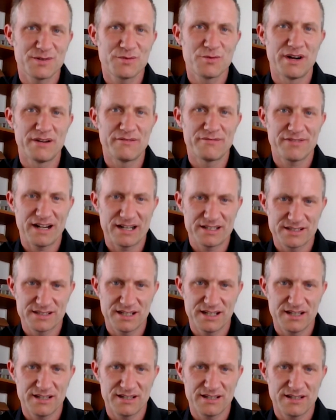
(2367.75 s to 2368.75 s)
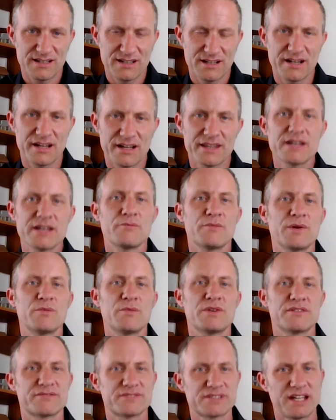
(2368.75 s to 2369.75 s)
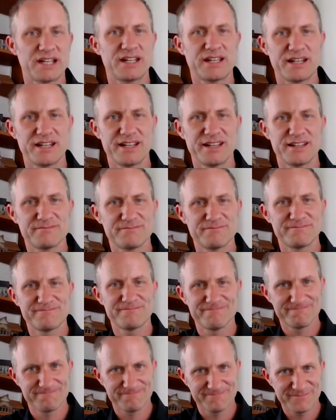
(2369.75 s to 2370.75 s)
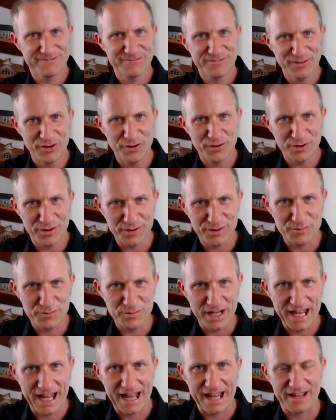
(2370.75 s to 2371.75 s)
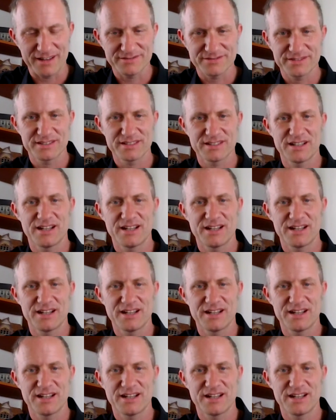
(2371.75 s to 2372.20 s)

quite frantic, and I think we would have taken it further than we have.